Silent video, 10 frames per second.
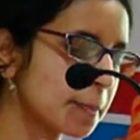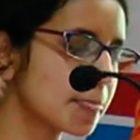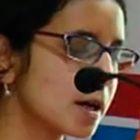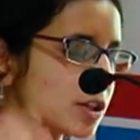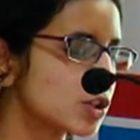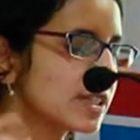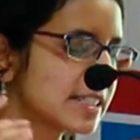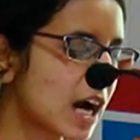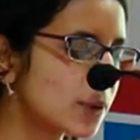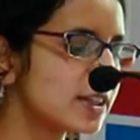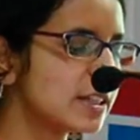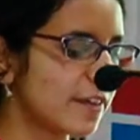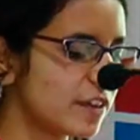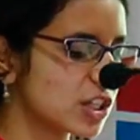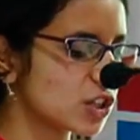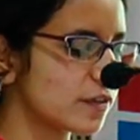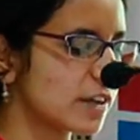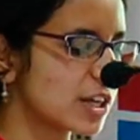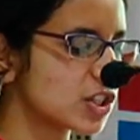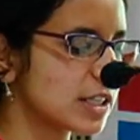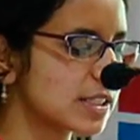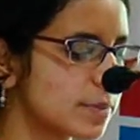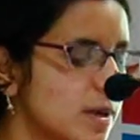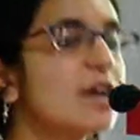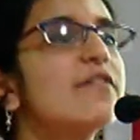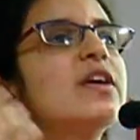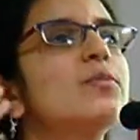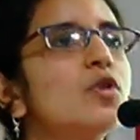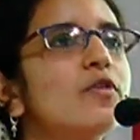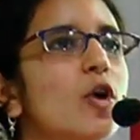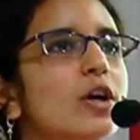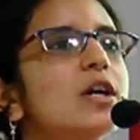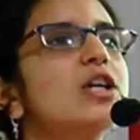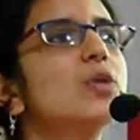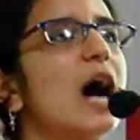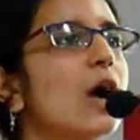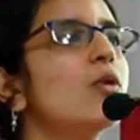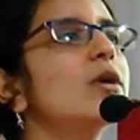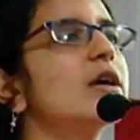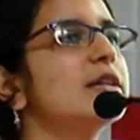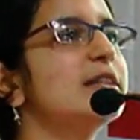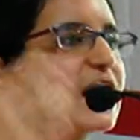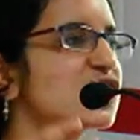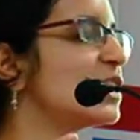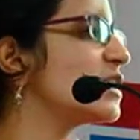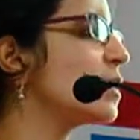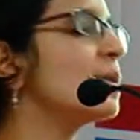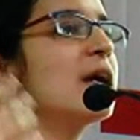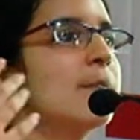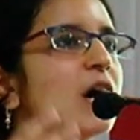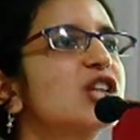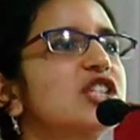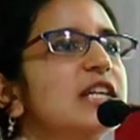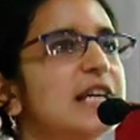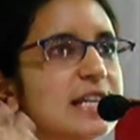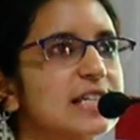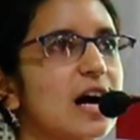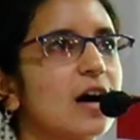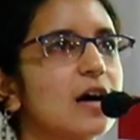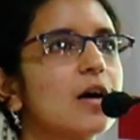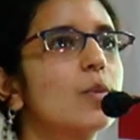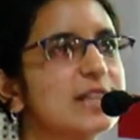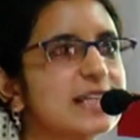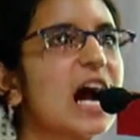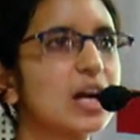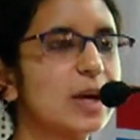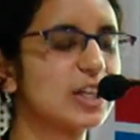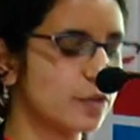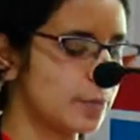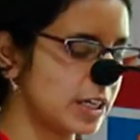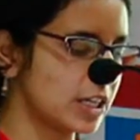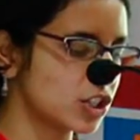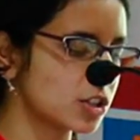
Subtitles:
So we start with the definition of nationalism, we move on to how nationalism emerged in India with the advent of British.